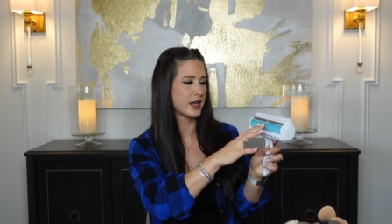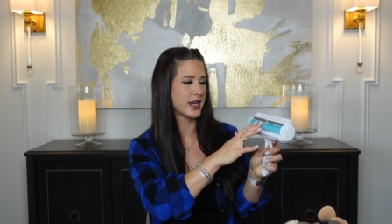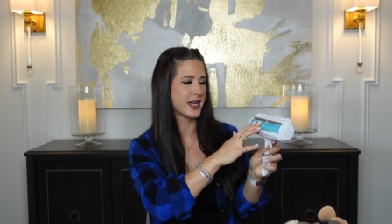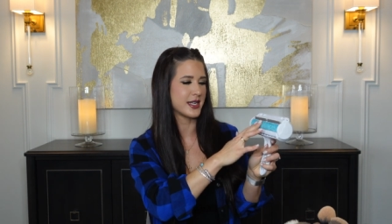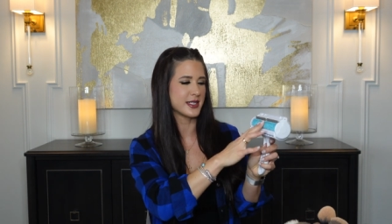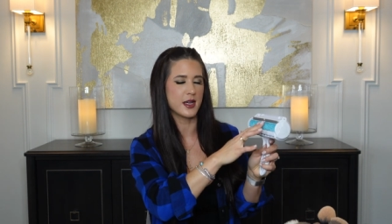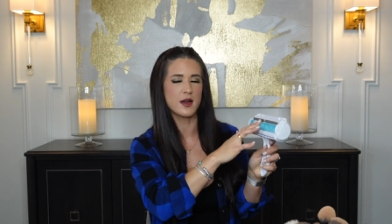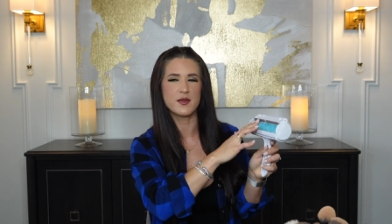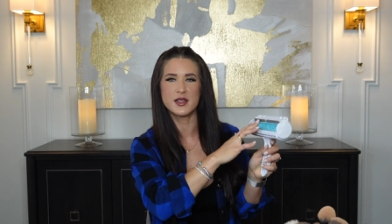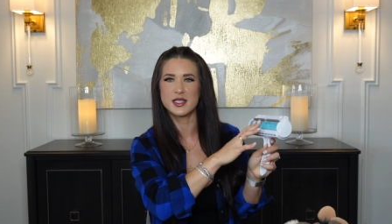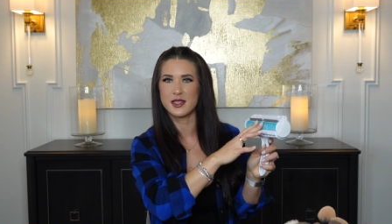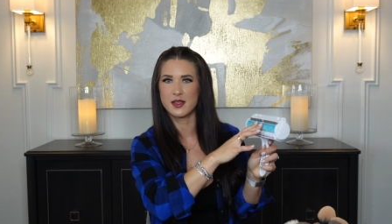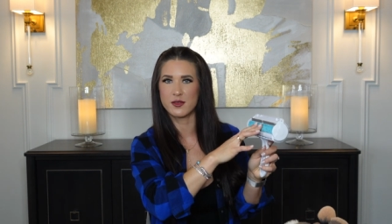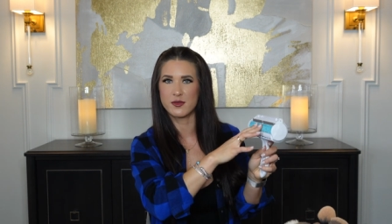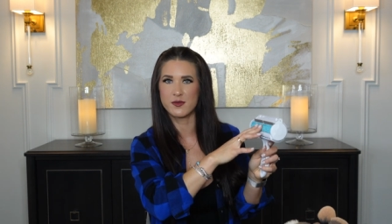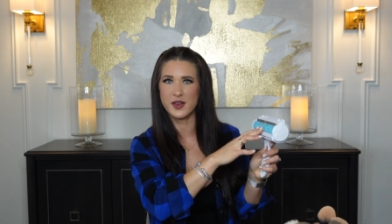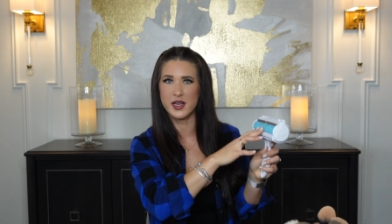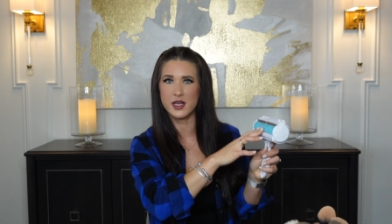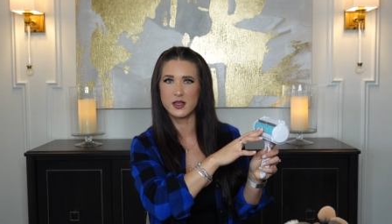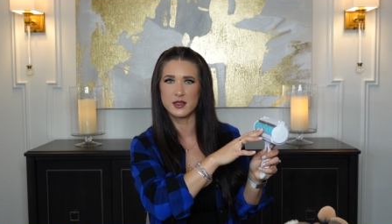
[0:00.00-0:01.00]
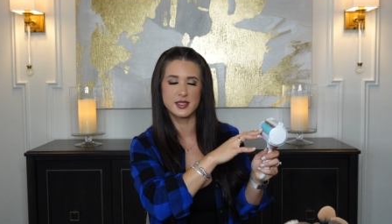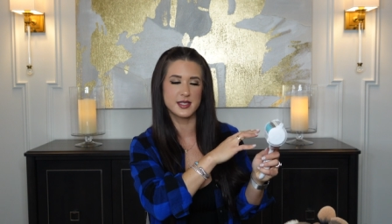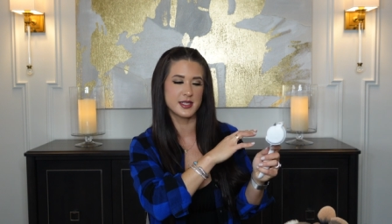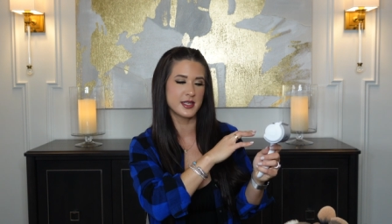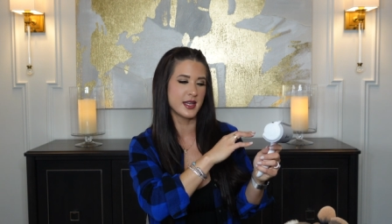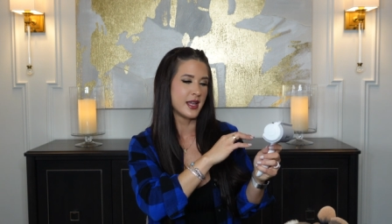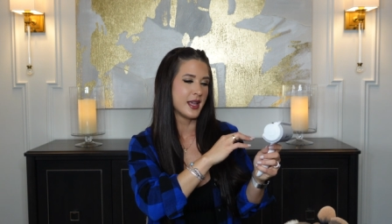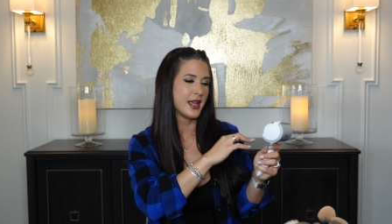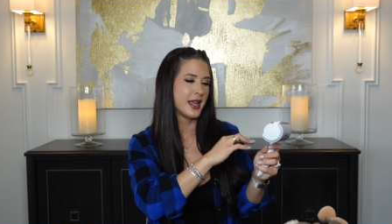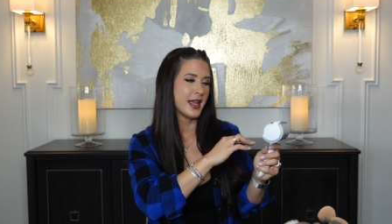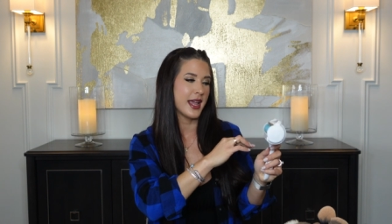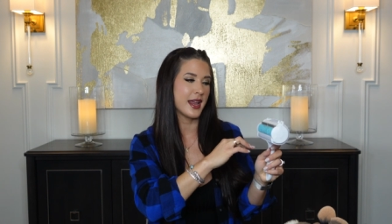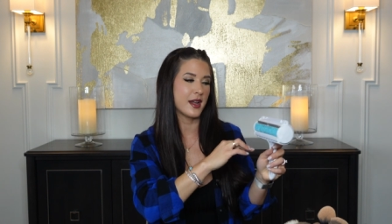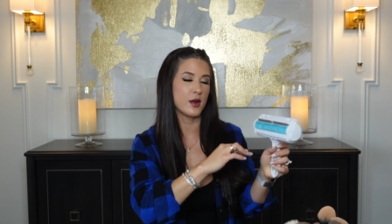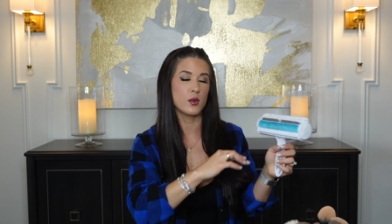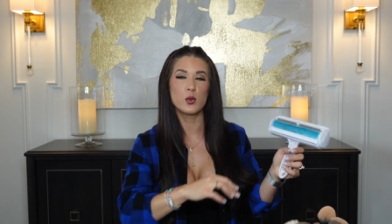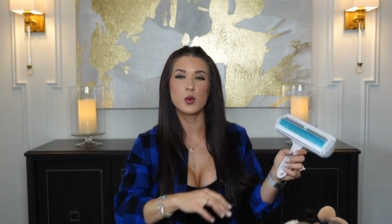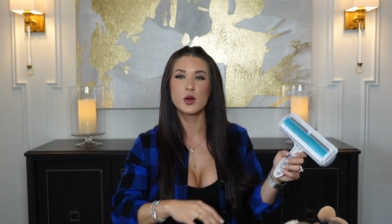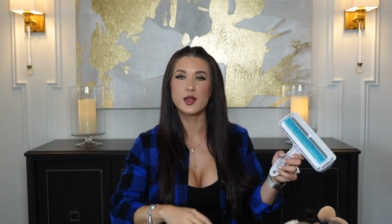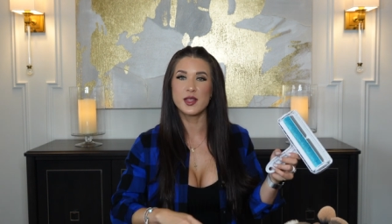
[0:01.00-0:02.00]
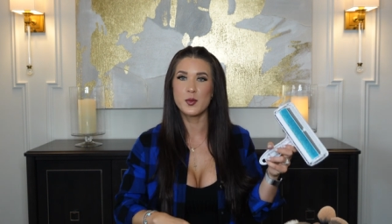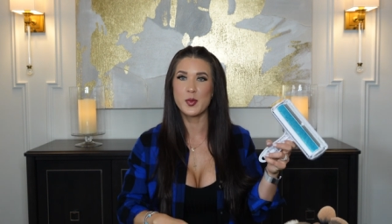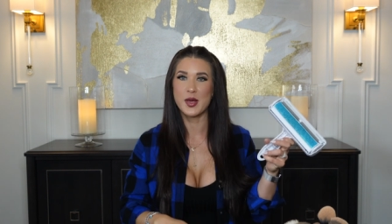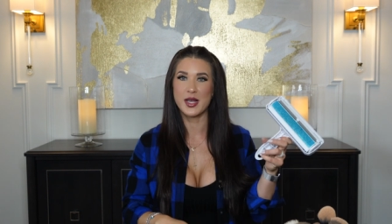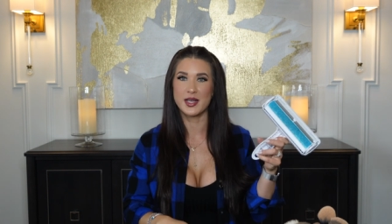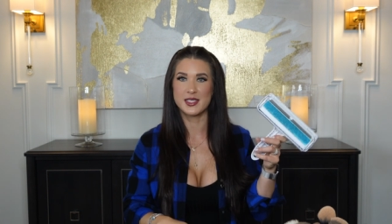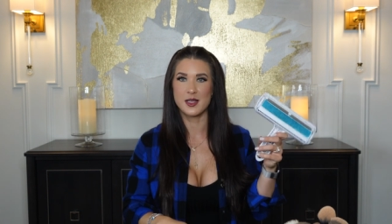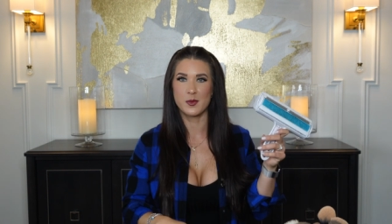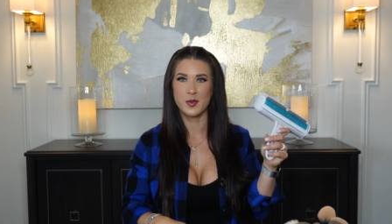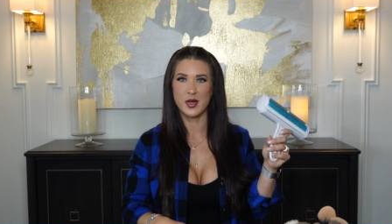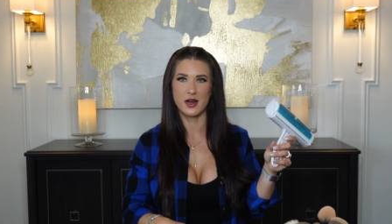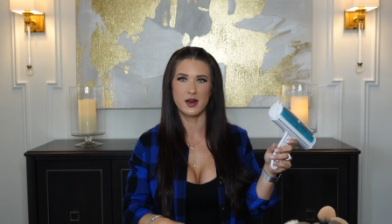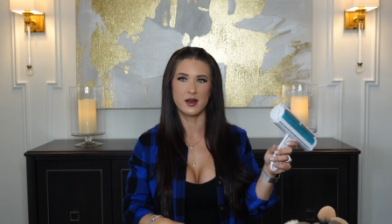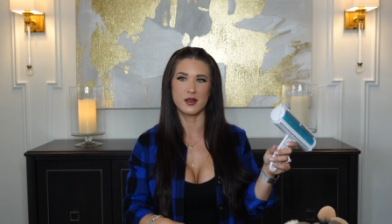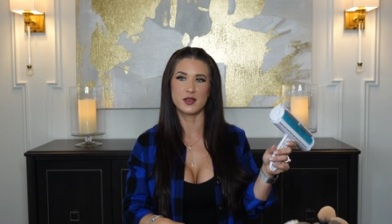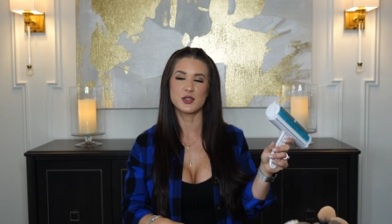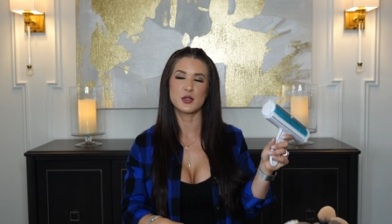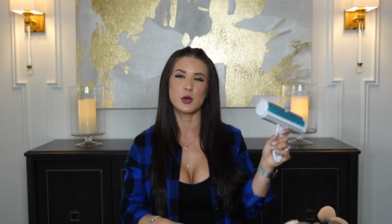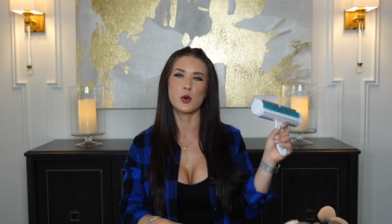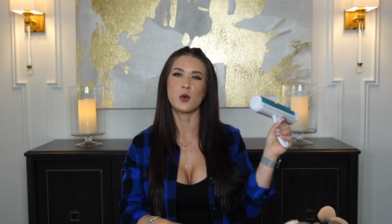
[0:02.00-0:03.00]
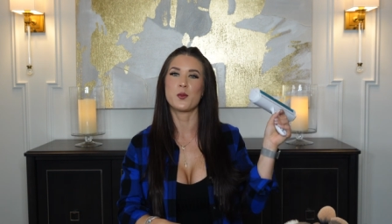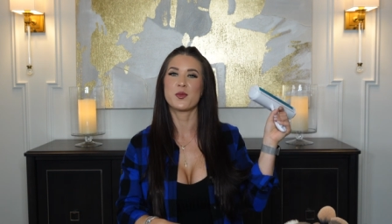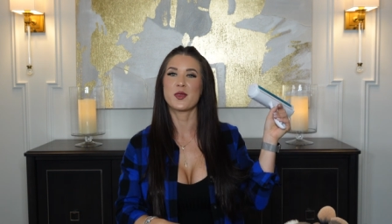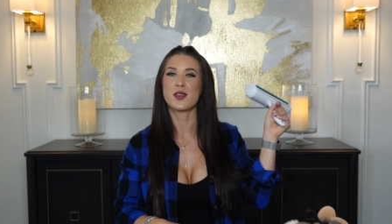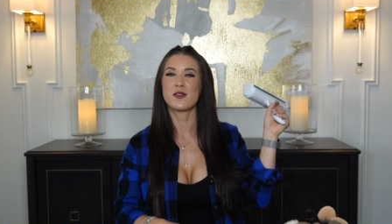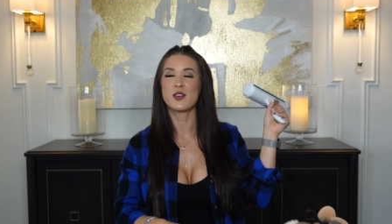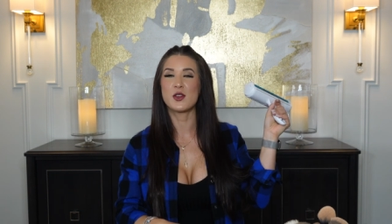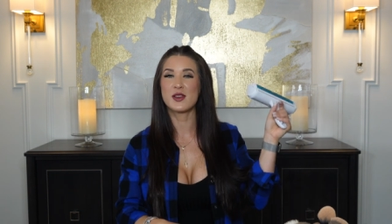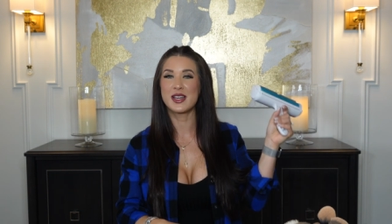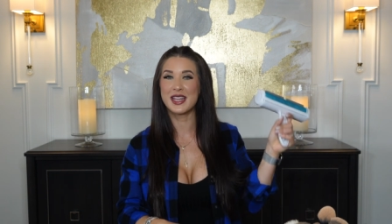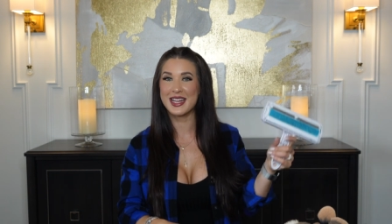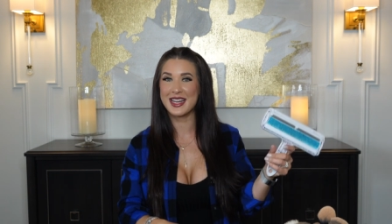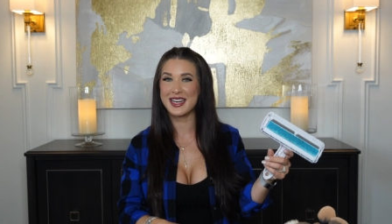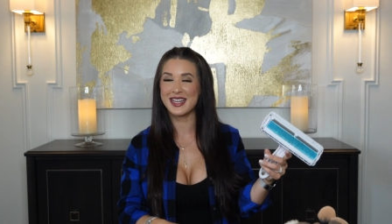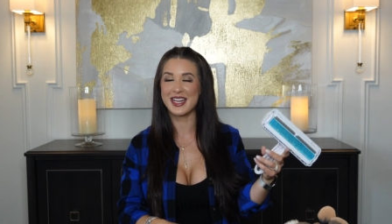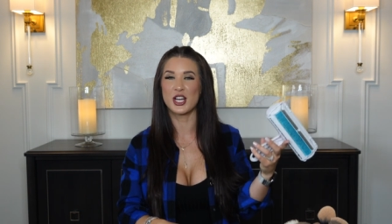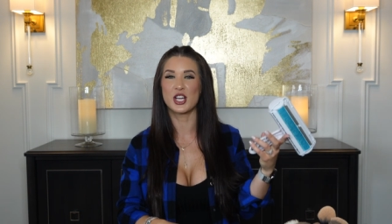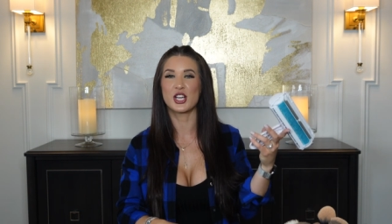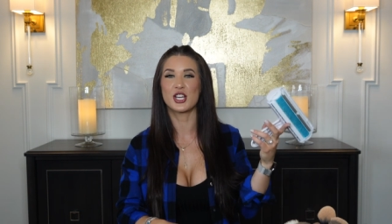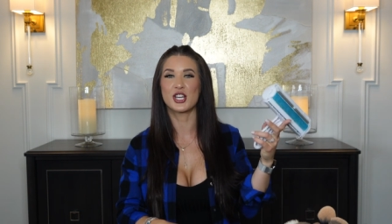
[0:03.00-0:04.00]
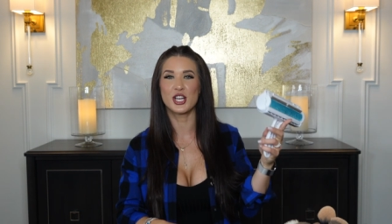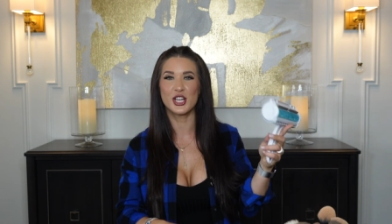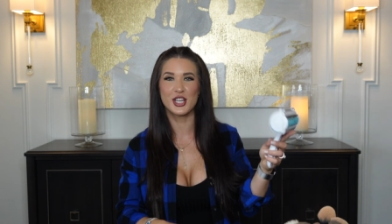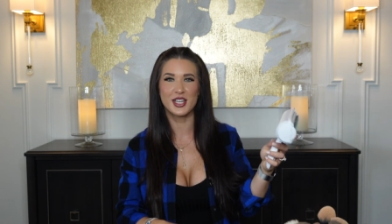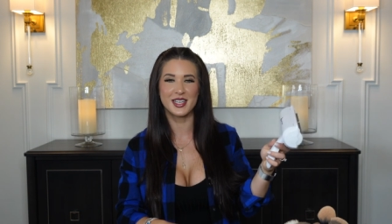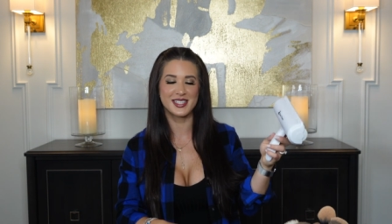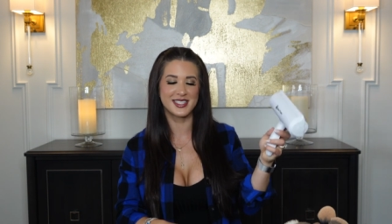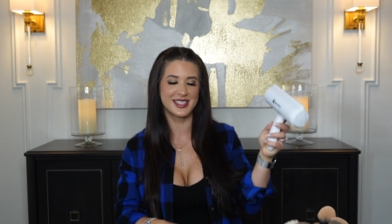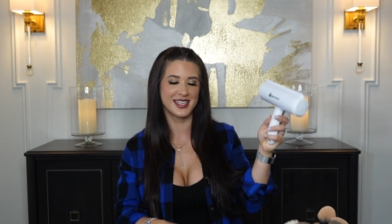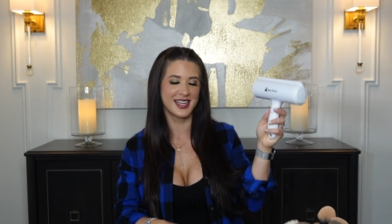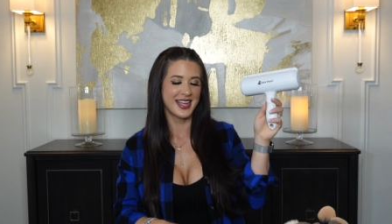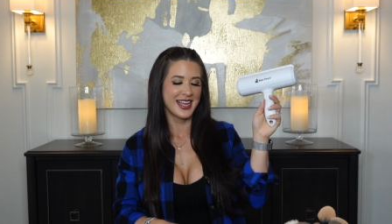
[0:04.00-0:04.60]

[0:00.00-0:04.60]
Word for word: It has obviously the felt and it really picks up hair. So if you need a good